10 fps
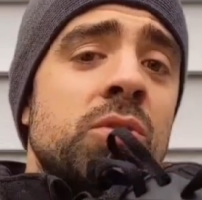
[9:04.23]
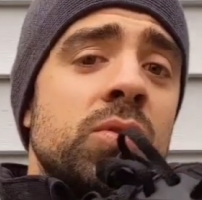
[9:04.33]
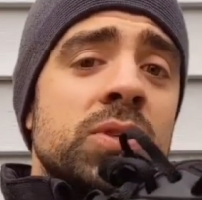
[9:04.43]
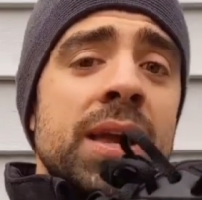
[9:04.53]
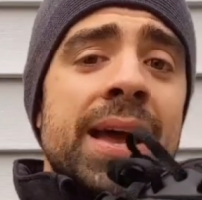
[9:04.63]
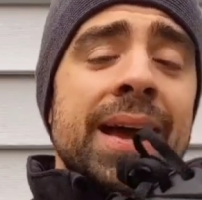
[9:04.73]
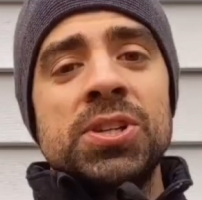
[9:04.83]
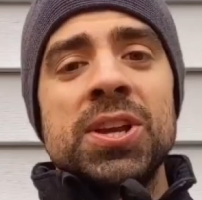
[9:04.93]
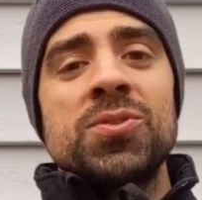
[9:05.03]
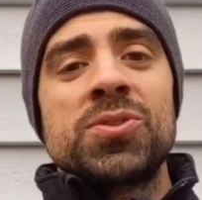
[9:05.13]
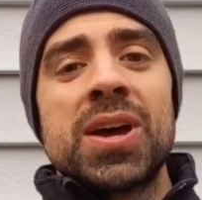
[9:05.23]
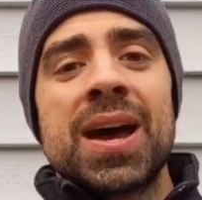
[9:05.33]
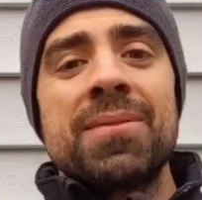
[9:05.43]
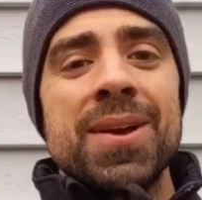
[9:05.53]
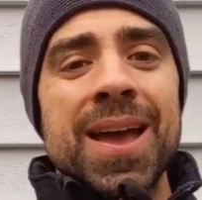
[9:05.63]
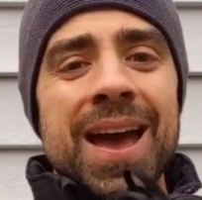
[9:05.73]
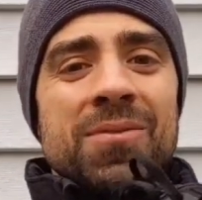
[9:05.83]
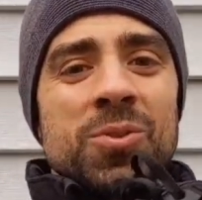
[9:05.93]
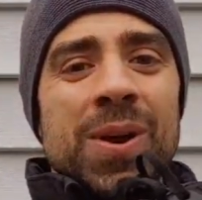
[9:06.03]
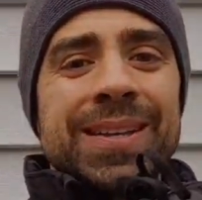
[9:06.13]
shoes. Appreciate your time. Have
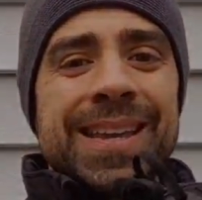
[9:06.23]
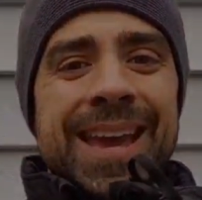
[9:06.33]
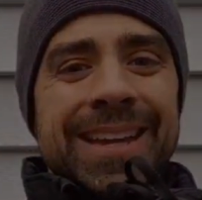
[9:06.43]
a great